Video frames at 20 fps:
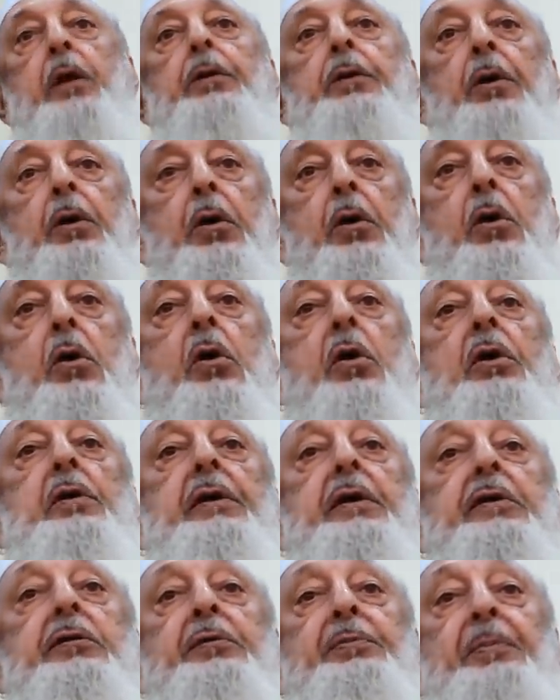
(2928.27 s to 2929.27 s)
The
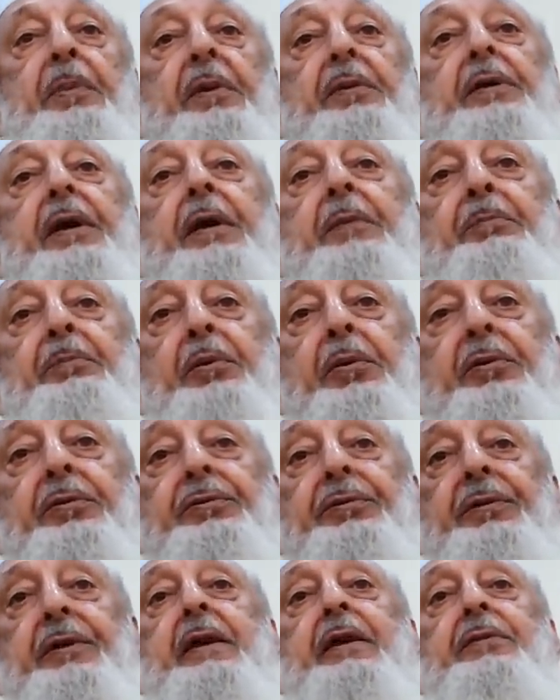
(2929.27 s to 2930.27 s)
Holy Spirit
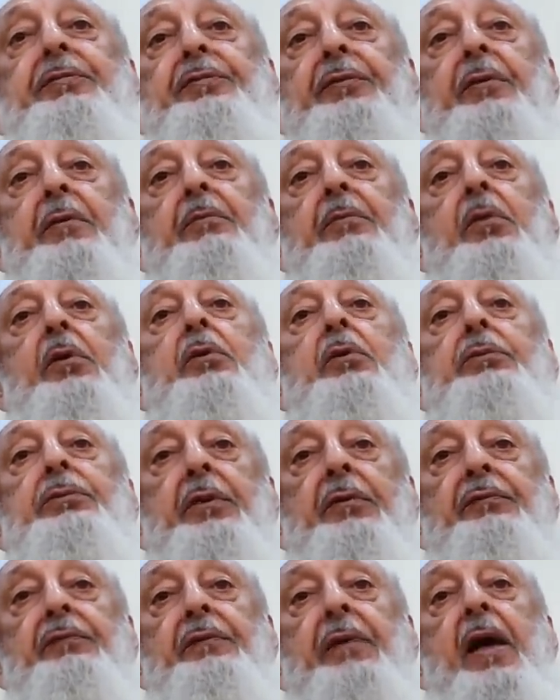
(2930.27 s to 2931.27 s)
proceeds from both
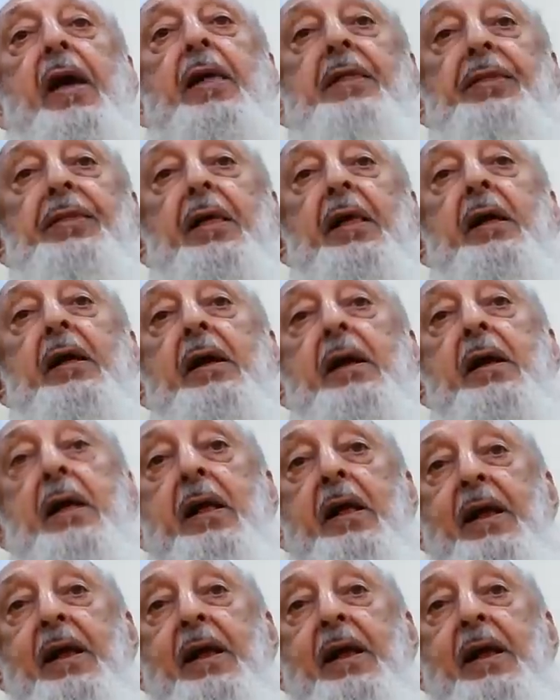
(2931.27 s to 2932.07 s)
the Father